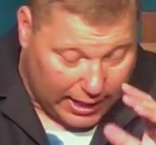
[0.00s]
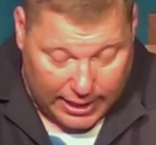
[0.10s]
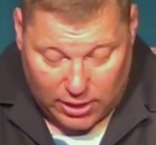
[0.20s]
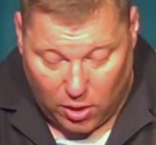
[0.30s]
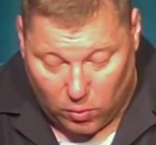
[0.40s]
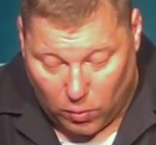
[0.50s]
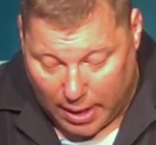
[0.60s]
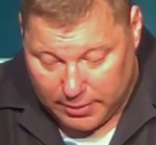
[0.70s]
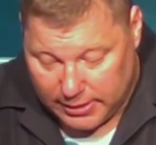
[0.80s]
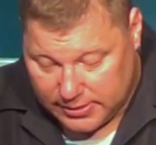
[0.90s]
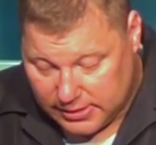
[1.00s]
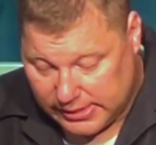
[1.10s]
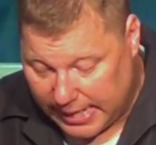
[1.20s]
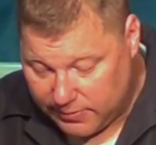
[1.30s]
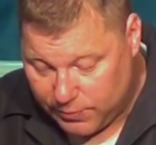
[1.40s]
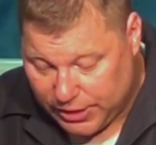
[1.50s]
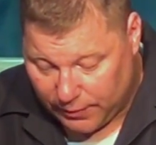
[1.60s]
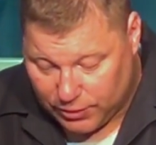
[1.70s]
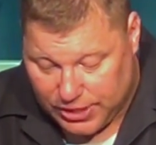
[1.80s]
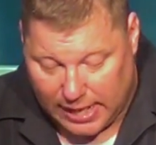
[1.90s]
And I, I know I'm going to say
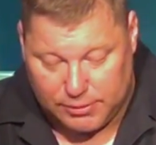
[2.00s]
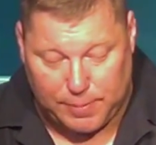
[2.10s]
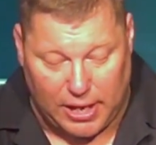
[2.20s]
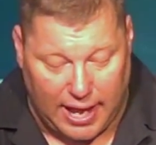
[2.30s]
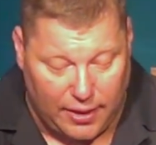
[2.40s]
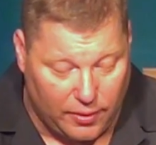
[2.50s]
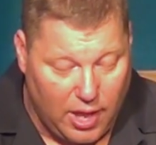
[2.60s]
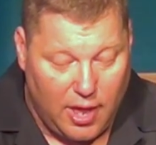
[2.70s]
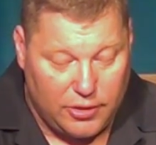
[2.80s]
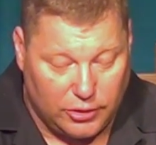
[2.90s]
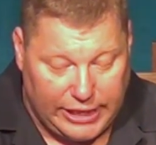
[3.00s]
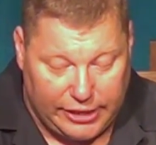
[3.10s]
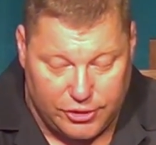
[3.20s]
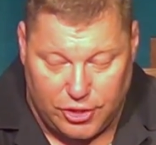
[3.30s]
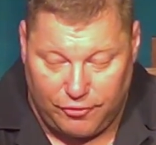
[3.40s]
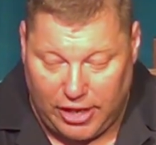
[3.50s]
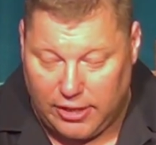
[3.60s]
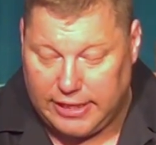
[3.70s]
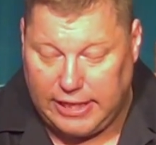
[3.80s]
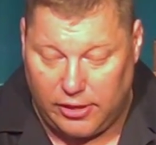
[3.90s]
several times about how the leaders are
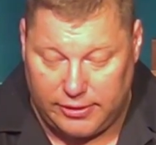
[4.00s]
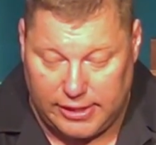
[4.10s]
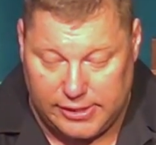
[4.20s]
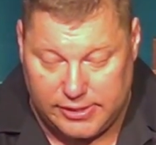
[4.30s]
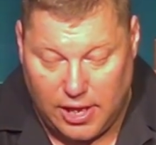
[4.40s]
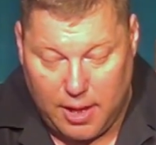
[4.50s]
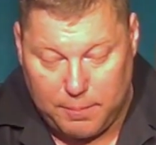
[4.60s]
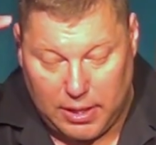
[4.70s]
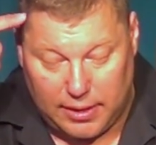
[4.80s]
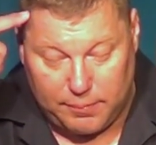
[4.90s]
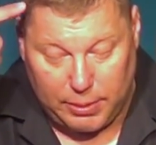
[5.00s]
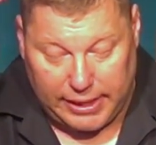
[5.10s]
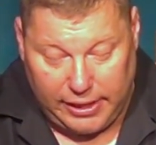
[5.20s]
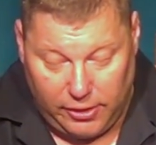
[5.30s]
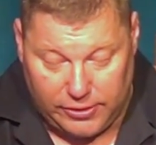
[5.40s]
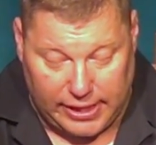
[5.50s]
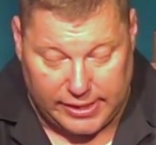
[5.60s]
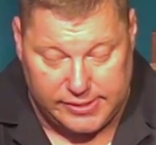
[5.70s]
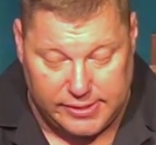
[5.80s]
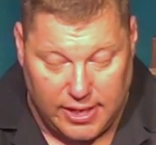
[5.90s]
failing here in this, but, but hear
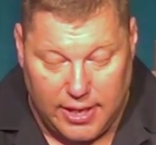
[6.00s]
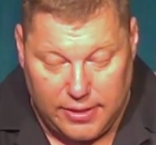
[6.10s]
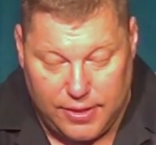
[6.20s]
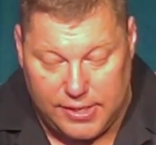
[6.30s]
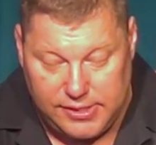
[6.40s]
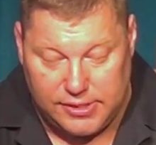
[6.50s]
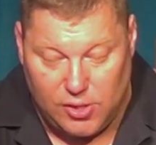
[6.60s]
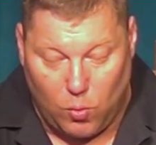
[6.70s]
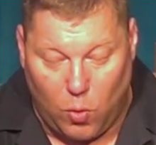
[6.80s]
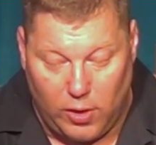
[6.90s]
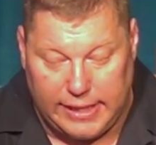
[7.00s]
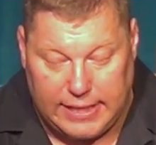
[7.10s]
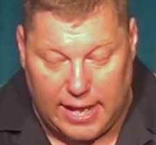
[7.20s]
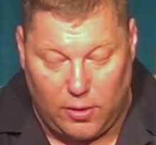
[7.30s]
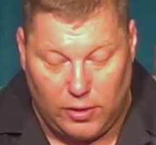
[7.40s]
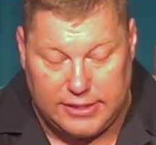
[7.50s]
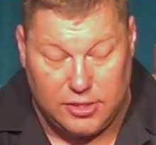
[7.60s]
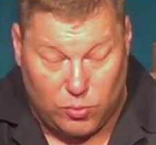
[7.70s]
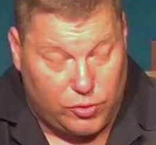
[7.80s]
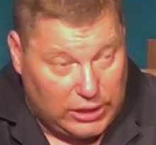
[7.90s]
this. This is a warning not only
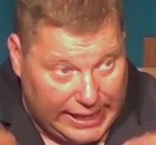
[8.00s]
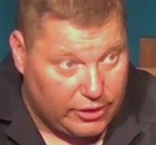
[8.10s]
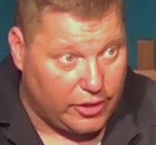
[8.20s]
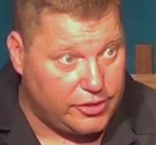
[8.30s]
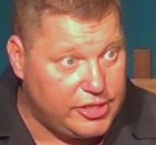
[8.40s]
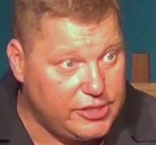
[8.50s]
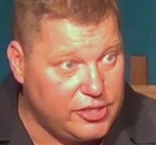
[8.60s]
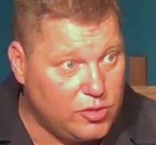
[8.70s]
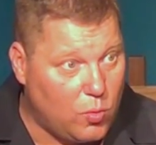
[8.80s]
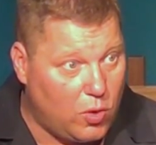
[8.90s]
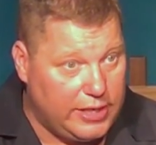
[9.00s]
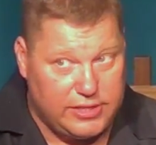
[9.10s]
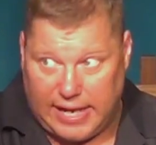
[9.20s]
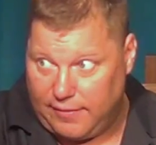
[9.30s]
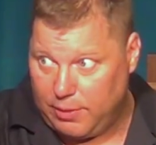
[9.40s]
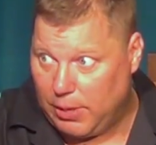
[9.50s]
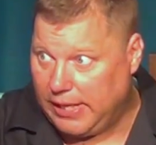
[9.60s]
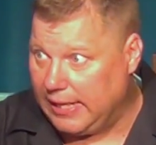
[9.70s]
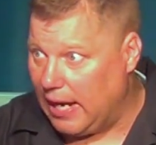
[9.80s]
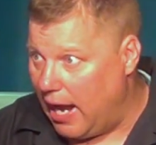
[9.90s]
to leaders, this is a warning to
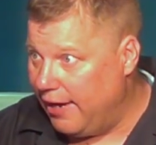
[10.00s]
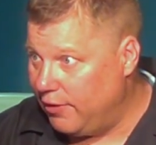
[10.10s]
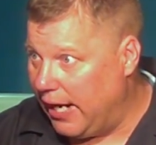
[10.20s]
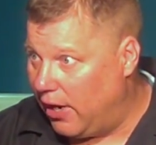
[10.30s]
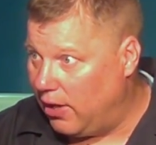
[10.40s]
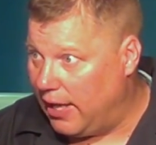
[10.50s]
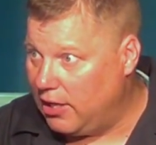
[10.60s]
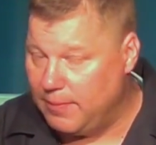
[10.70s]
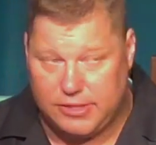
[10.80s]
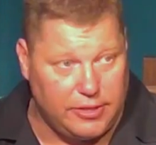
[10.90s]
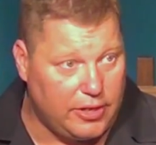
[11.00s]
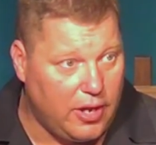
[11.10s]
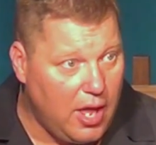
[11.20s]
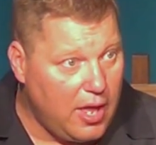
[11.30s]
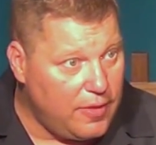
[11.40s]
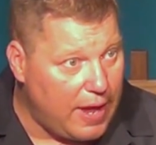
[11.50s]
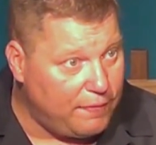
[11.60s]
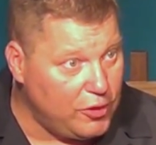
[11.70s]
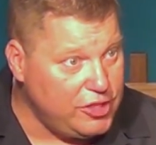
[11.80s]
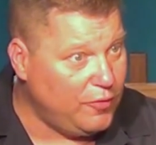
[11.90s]
everybody in every element of it.
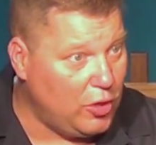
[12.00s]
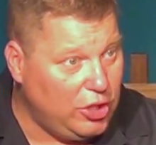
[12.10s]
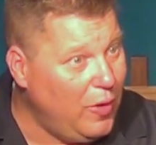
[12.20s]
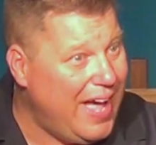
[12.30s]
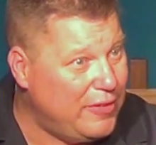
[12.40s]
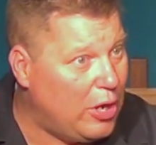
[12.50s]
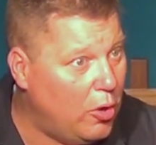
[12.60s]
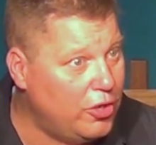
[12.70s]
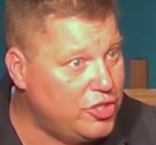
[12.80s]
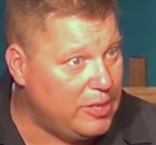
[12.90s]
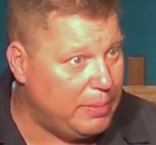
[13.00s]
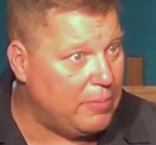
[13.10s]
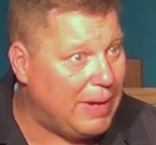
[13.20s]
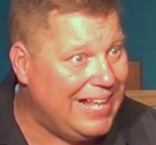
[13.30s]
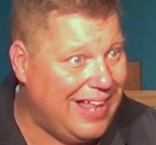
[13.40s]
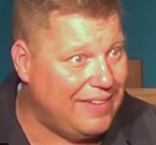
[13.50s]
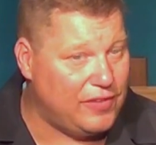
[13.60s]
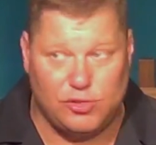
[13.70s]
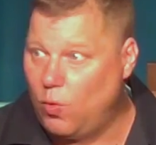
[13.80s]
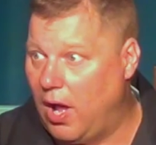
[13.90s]
That first of all, you have an ownership in my
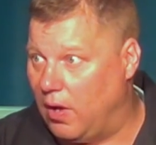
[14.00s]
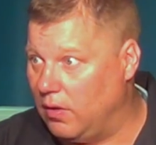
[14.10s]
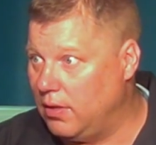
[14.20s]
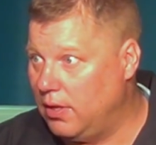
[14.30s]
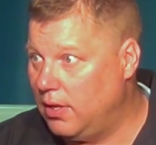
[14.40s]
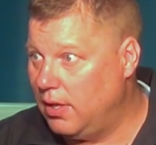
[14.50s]
life as well.